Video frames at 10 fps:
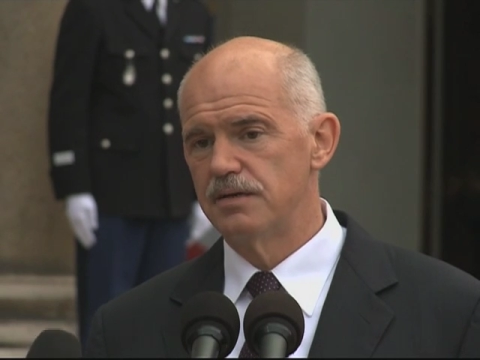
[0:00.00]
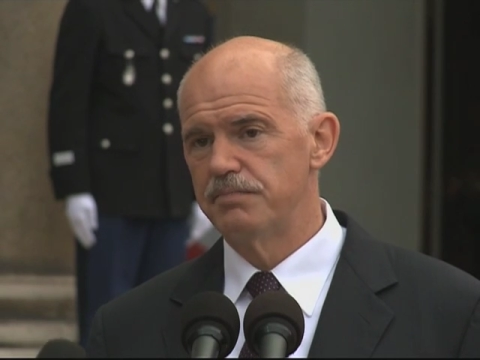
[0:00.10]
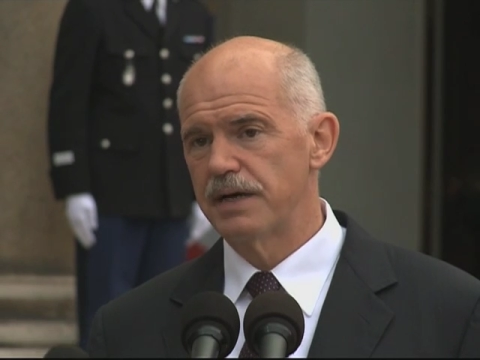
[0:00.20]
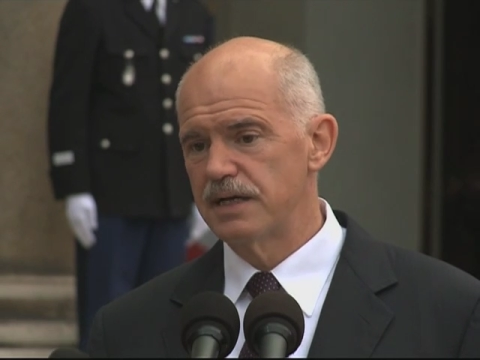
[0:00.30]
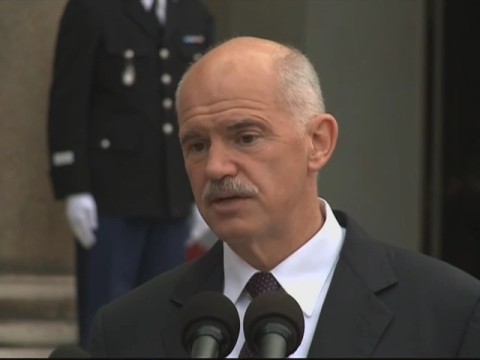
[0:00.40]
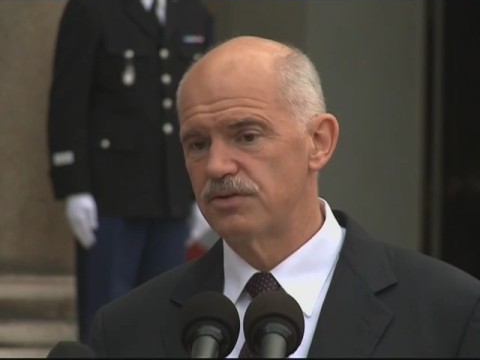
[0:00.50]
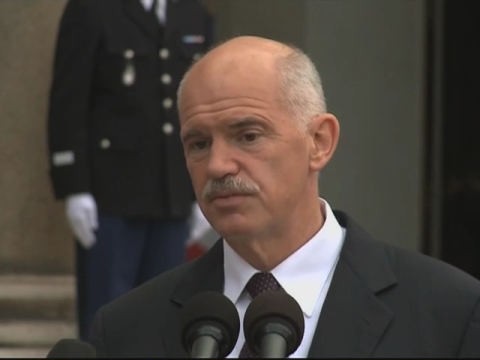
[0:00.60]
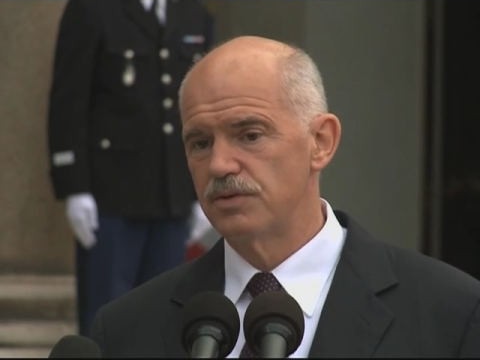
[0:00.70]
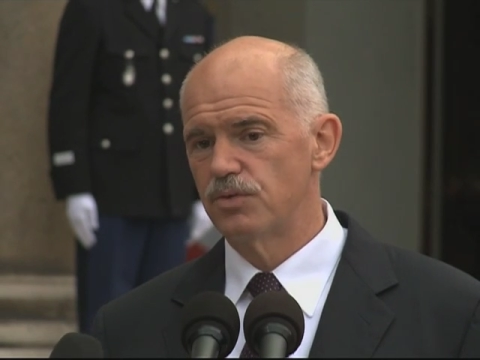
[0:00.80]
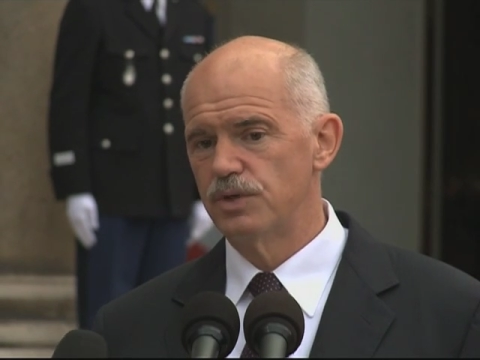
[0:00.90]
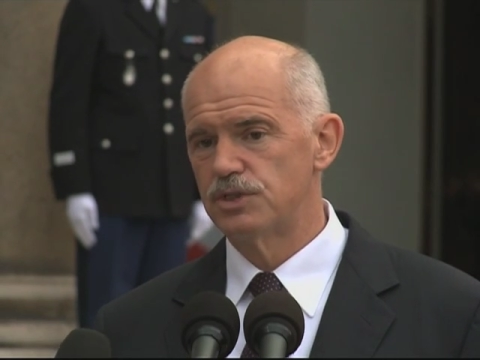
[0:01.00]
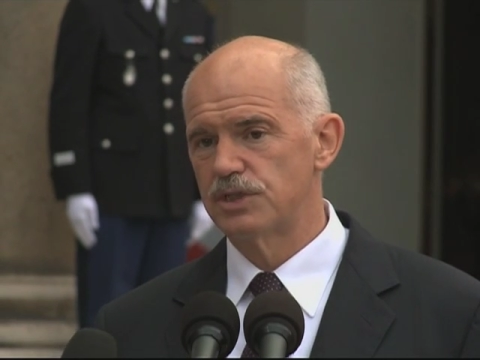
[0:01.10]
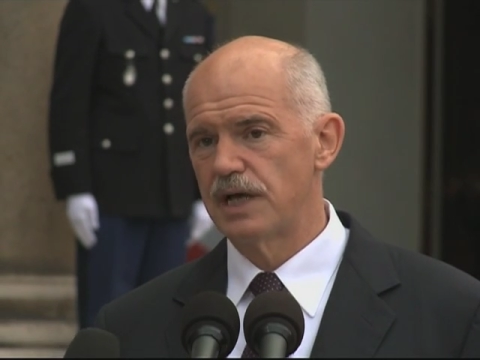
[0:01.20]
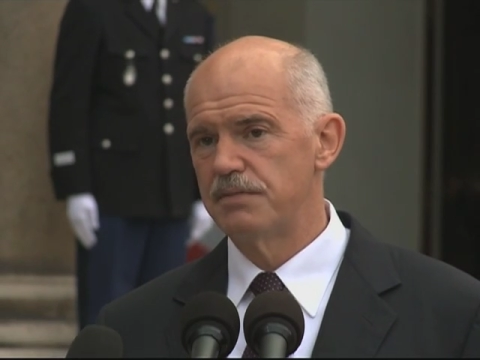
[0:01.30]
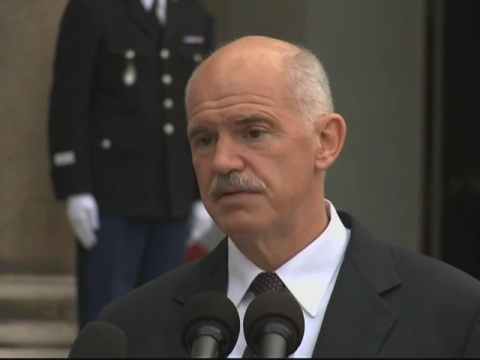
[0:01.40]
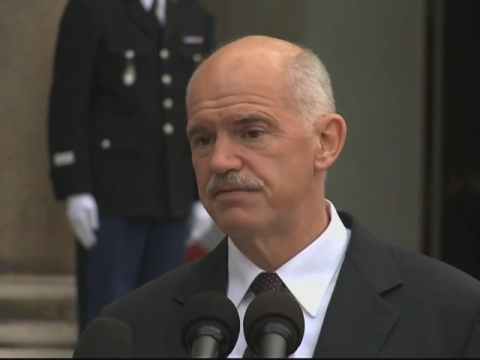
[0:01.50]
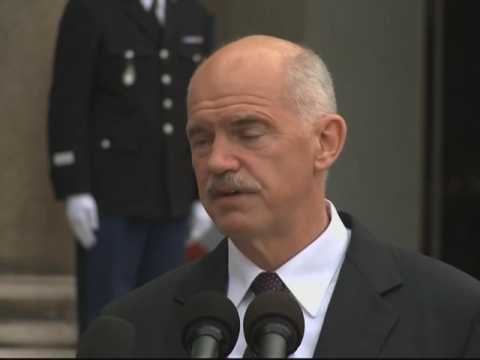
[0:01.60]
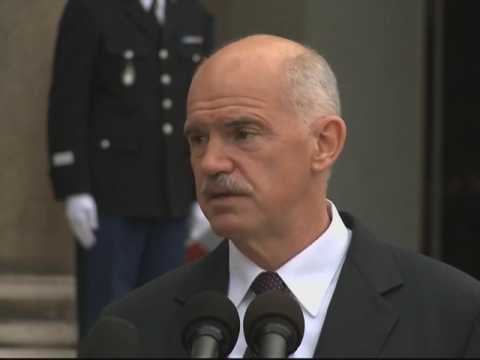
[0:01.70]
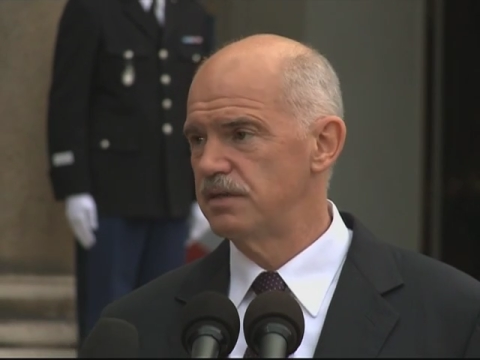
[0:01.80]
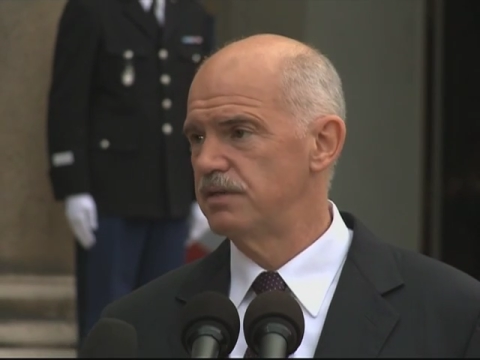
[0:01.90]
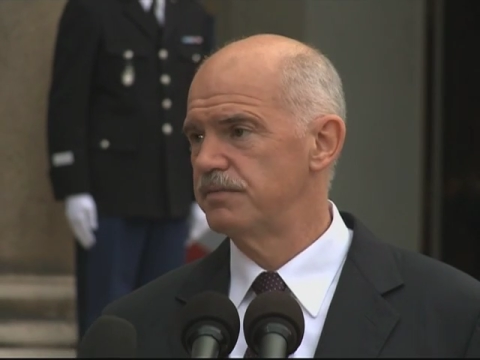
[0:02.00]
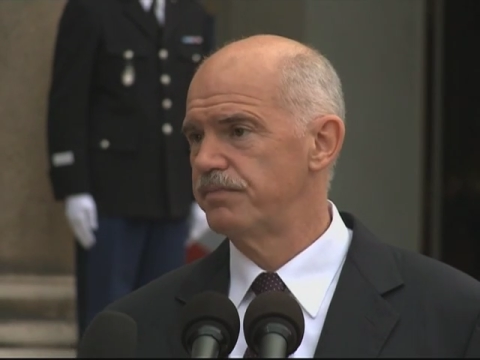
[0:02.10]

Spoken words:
mechanism which can be funded